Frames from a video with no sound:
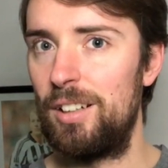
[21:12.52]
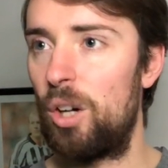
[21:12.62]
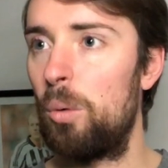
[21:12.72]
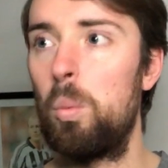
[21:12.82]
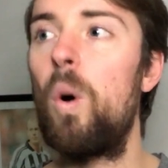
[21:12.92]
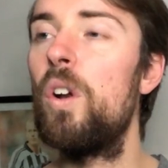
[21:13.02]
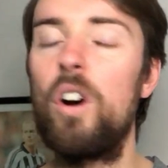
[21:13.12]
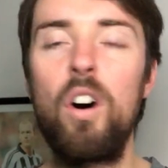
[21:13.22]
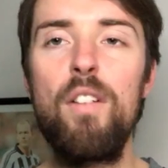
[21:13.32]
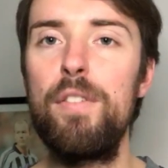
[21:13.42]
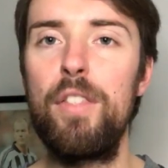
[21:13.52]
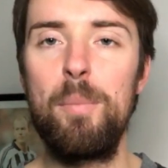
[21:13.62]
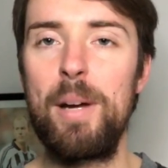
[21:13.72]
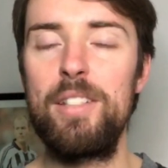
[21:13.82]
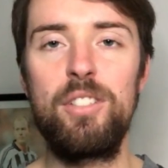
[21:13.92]
Or one of the
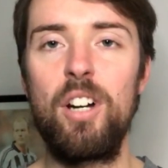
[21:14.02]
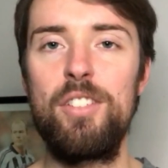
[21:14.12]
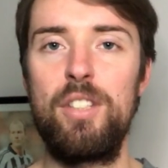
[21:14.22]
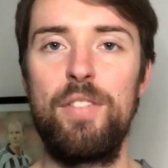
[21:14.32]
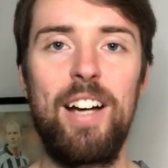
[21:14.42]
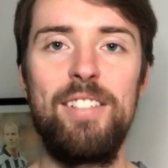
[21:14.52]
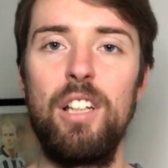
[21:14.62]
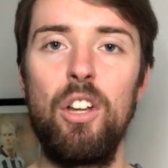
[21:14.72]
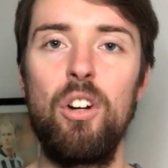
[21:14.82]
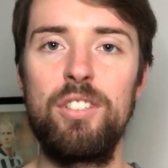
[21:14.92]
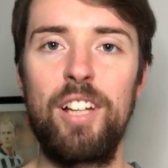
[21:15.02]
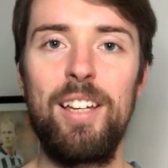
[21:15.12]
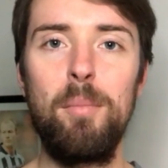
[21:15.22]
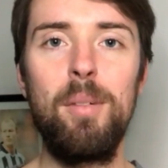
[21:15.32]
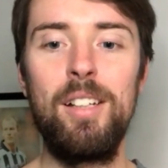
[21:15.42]
best starts they've had in a long
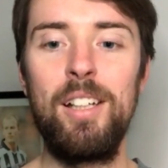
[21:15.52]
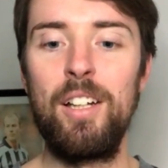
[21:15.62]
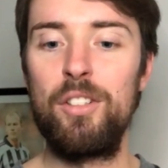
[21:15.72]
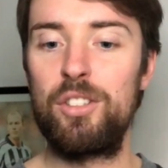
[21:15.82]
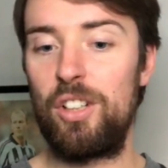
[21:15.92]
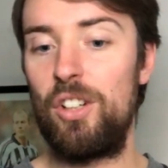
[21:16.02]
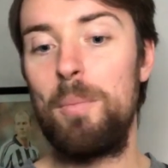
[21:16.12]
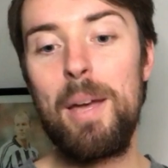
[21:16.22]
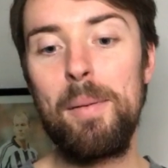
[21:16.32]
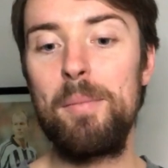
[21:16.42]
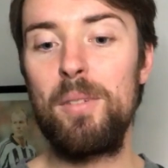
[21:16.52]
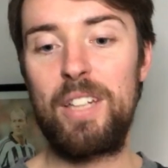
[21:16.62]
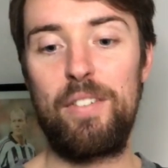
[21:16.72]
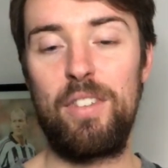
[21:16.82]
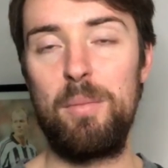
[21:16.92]
time. So, you know, maybe I'm not
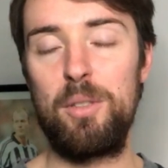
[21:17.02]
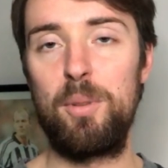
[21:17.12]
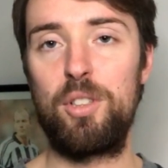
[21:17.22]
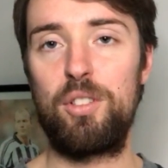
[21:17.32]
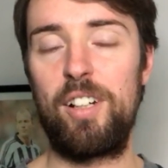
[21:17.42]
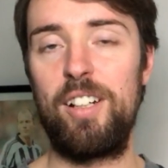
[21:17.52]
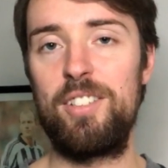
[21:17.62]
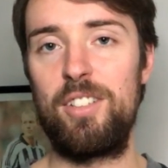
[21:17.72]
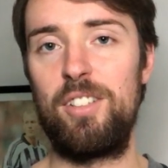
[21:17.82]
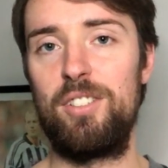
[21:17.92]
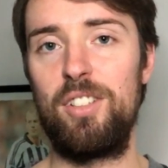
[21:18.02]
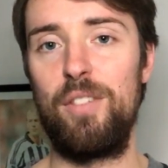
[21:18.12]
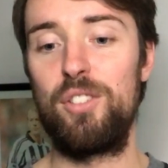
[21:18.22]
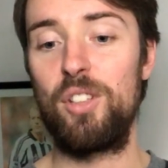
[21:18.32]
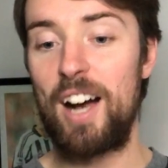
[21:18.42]
giving them as much credit as they
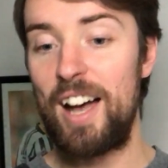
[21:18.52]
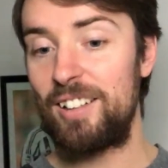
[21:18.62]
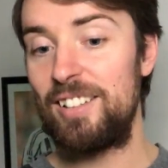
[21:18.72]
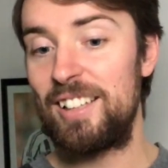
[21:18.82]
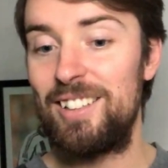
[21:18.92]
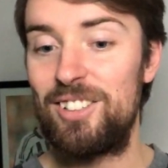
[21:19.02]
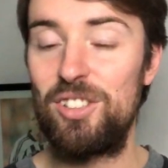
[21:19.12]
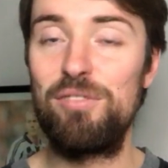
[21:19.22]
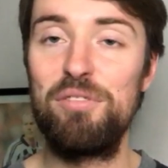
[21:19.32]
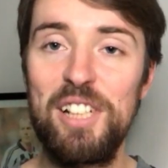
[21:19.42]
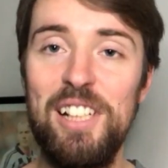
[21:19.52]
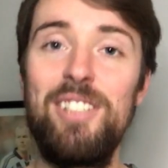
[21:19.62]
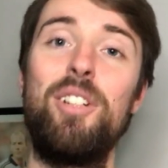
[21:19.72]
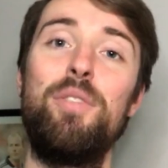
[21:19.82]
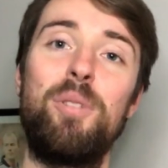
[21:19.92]
deserve. So I actually think this is a really
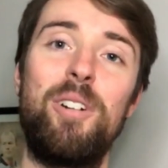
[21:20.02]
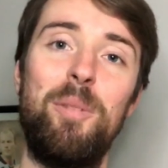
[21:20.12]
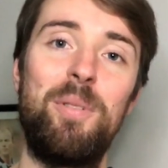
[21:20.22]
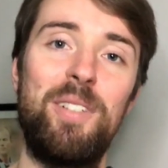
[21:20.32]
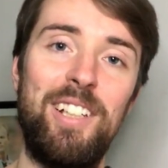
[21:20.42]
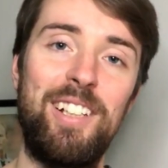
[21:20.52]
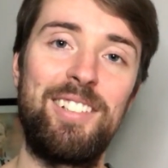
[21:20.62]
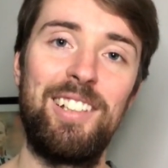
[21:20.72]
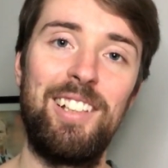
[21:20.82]
tough one to predict.